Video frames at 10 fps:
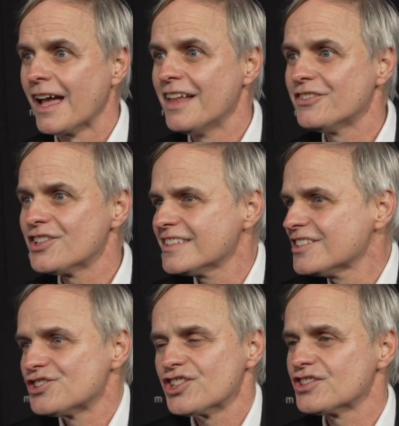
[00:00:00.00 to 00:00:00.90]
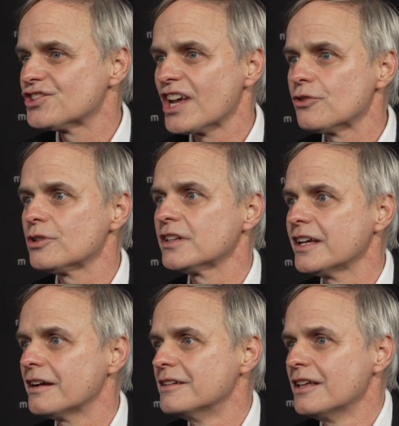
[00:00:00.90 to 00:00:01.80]
And it's just
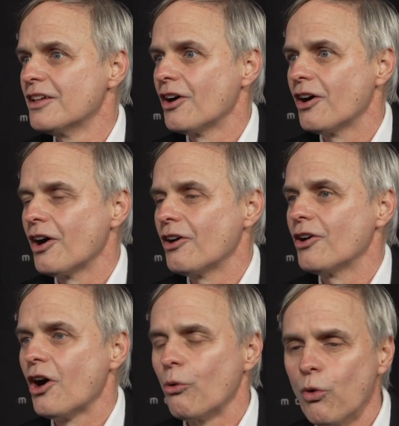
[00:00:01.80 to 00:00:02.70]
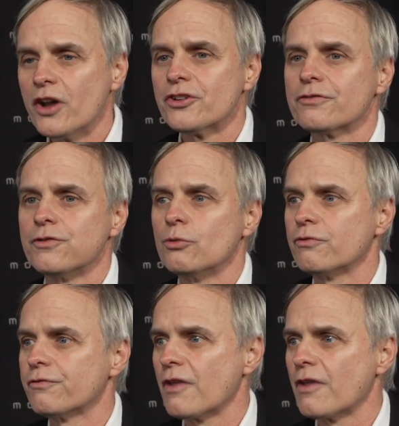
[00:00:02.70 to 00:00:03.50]
generally a wonderful,